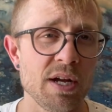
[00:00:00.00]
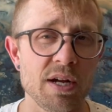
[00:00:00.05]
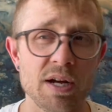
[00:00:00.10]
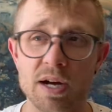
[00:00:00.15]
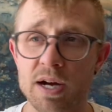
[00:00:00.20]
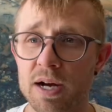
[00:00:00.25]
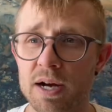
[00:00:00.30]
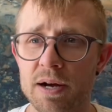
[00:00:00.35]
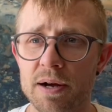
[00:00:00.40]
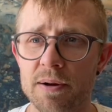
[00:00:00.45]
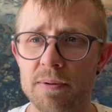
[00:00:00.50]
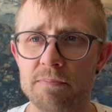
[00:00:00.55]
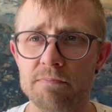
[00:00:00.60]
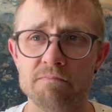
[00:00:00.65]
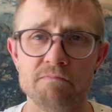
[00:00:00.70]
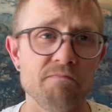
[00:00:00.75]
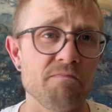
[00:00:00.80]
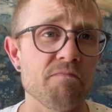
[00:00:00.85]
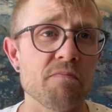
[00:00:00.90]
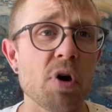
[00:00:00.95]

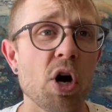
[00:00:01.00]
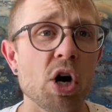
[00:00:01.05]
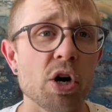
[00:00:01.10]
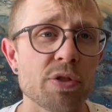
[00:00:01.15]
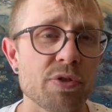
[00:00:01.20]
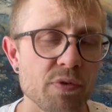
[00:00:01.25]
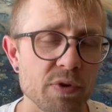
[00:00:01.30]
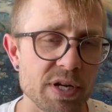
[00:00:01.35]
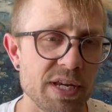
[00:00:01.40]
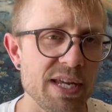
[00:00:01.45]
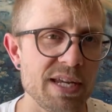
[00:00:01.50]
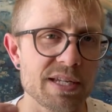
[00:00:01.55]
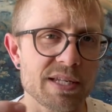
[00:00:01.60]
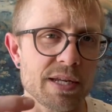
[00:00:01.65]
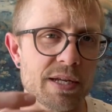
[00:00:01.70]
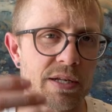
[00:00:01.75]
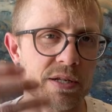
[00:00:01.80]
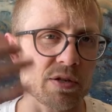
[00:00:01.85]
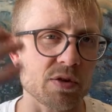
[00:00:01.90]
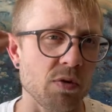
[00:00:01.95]

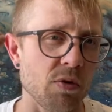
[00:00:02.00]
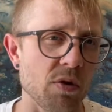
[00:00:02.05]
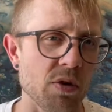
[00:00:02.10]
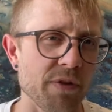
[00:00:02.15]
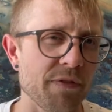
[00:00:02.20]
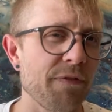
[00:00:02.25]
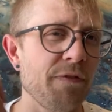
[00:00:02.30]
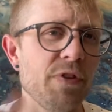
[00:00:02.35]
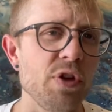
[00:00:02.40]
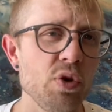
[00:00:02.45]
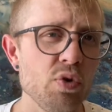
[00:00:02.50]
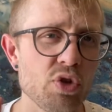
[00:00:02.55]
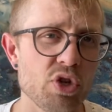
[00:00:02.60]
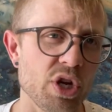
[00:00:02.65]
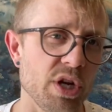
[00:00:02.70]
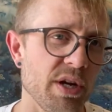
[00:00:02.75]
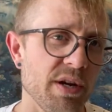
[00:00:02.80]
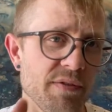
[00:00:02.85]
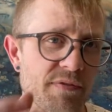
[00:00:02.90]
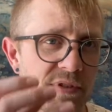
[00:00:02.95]
arthrodesis or
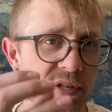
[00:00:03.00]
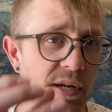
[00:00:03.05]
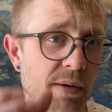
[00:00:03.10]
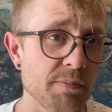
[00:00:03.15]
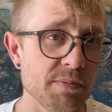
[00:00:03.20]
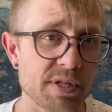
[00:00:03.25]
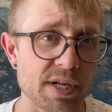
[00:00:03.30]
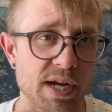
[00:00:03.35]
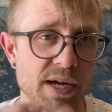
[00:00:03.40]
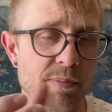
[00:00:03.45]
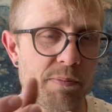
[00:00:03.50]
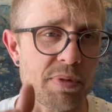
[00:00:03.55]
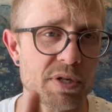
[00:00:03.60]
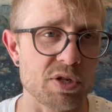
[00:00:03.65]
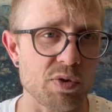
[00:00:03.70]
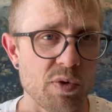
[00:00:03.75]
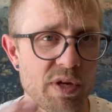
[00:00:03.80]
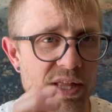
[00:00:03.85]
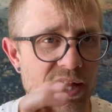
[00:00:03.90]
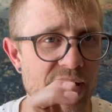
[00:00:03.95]
fusion of some type
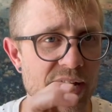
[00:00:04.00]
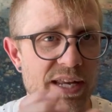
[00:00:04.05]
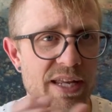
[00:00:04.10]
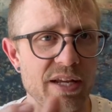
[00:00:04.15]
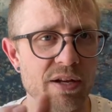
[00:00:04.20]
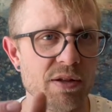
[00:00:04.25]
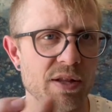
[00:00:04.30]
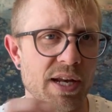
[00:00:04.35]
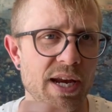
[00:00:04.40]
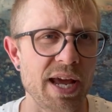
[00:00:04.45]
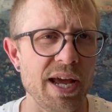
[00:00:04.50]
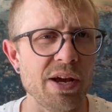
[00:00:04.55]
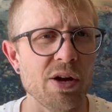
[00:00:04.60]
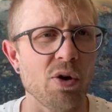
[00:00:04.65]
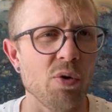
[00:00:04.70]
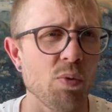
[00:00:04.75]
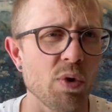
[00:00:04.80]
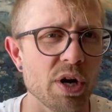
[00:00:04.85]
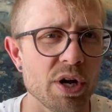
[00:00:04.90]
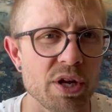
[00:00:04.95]
between that heel and ankle,
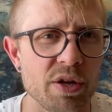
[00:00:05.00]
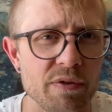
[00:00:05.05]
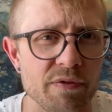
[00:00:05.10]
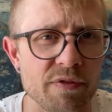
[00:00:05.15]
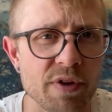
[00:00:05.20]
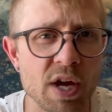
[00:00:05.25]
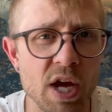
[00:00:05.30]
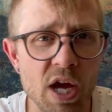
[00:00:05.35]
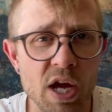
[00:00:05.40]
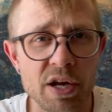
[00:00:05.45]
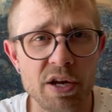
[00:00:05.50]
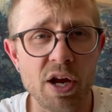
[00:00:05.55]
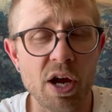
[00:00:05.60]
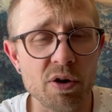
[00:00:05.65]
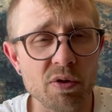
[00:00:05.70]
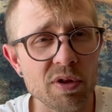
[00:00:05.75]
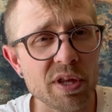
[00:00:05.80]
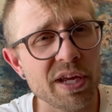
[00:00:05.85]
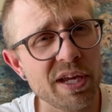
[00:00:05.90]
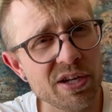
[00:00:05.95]
where you've not
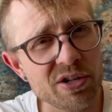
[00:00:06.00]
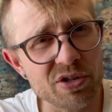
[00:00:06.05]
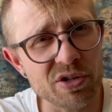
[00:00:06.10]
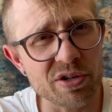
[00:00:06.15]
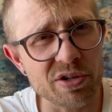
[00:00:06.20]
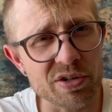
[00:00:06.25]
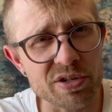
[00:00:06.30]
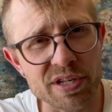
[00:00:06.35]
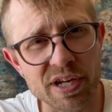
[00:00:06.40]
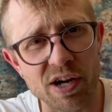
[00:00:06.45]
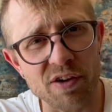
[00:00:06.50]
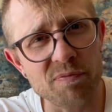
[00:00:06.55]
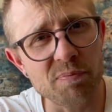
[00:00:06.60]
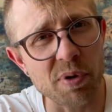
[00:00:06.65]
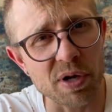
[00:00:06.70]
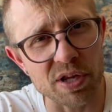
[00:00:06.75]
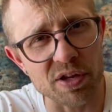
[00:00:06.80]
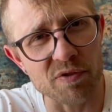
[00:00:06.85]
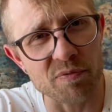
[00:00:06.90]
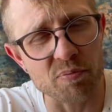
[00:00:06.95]
only injured yourself,
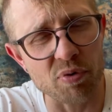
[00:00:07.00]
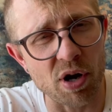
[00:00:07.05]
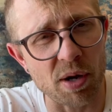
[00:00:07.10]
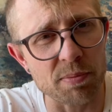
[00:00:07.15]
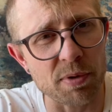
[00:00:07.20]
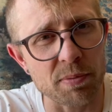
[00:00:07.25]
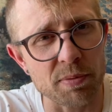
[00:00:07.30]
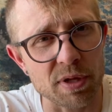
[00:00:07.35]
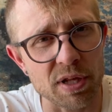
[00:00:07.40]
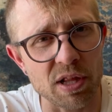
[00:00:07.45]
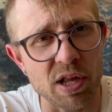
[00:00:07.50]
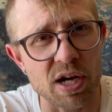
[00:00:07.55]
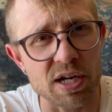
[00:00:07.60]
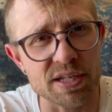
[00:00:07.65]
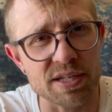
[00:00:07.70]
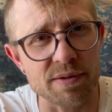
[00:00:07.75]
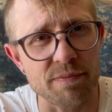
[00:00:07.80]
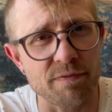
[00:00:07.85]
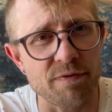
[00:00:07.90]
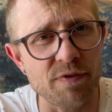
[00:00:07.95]
but you've probably
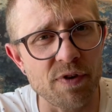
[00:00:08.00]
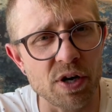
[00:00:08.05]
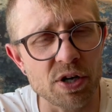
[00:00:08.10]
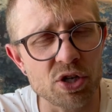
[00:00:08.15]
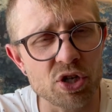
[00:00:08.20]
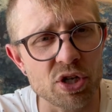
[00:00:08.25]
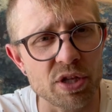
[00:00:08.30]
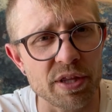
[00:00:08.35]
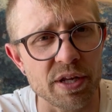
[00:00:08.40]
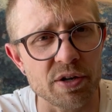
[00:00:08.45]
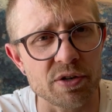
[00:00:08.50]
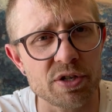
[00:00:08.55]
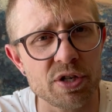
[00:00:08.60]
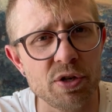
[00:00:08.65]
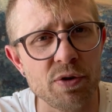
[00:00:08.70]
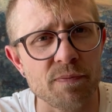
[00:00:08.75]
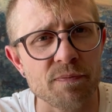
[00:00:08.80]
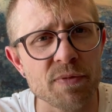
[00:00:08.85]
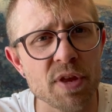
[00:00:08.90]
lost some function there too.